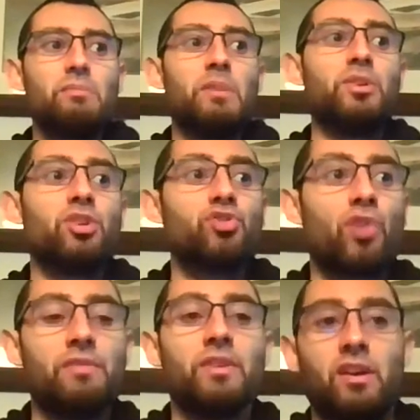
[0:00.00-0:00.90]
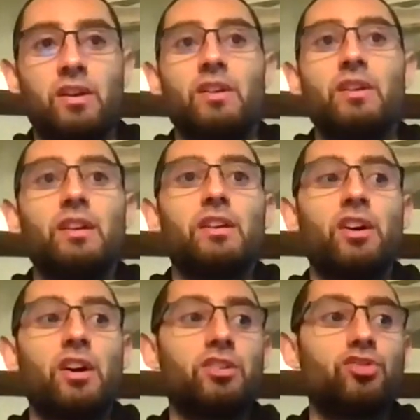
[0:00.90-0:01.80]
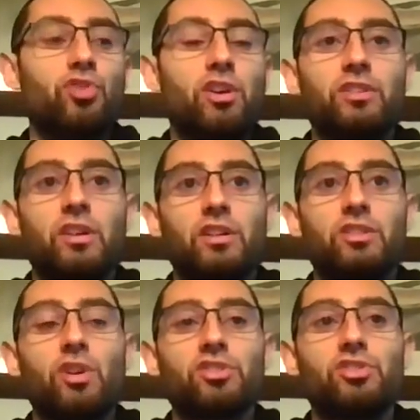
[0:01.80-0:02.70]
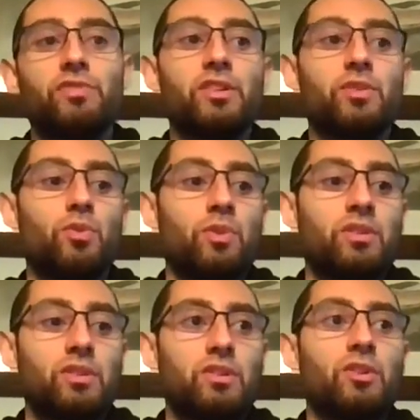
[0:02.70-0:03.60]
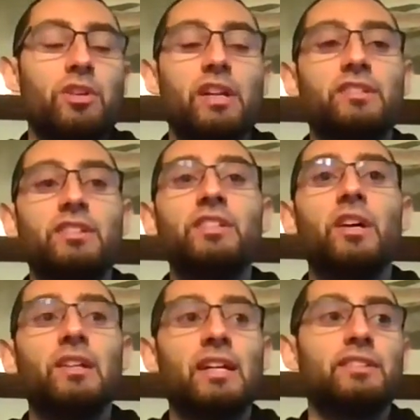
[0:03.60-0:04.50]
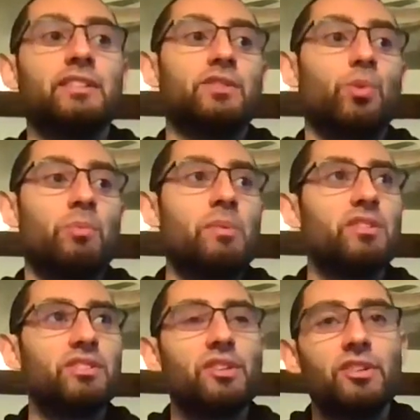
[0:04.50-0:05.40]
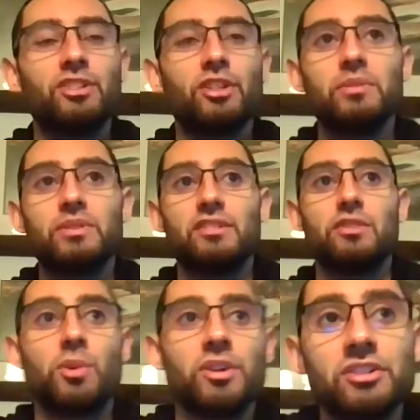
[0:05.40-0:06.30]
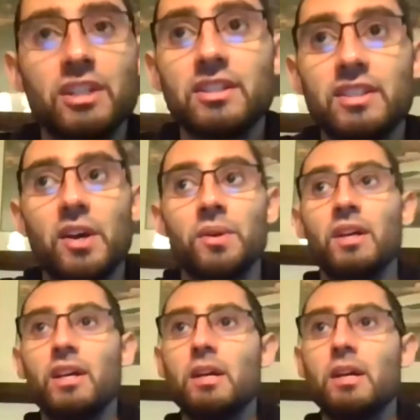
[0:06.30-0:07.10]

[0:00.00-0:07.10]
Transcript: Maybe you're driving a, construct, a construction vehicle, and, you know, you got a CDL license, or maybe there's other circumstances where you're sitting down.